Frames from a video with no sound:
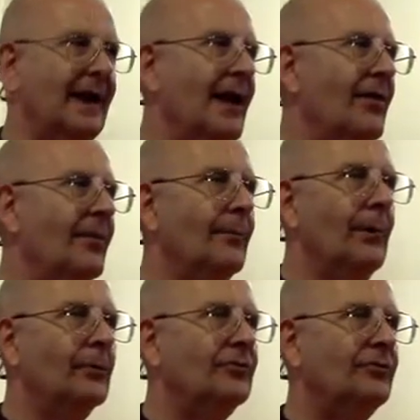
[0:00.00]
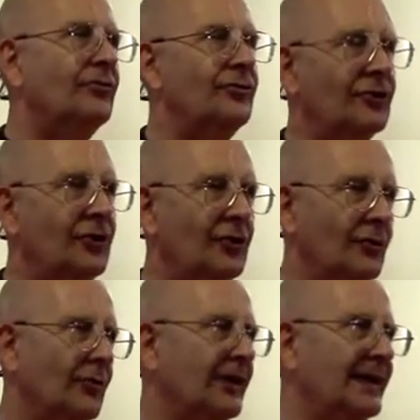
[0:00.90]
the most
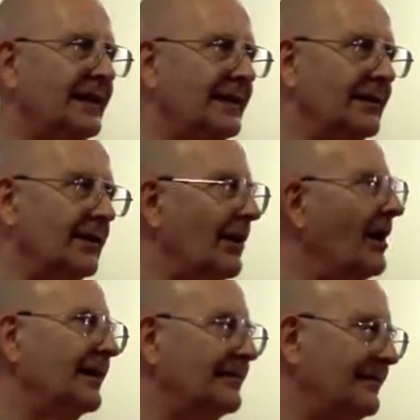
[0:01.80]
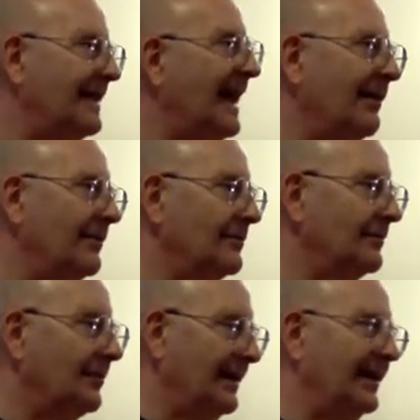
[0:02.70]
security locked down
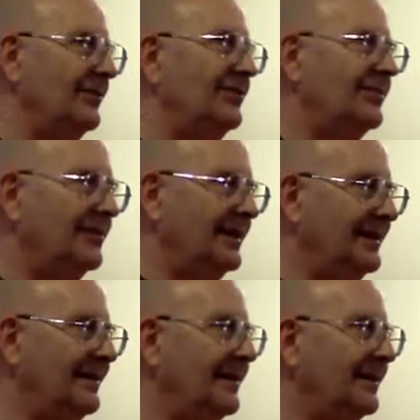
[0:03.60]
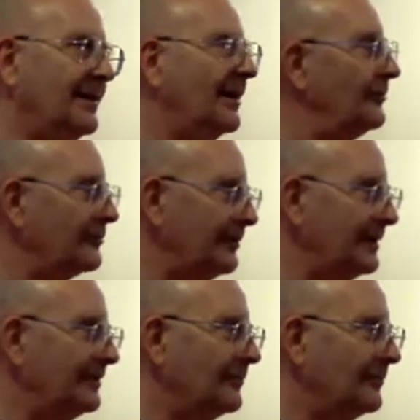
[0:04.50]
place in the country,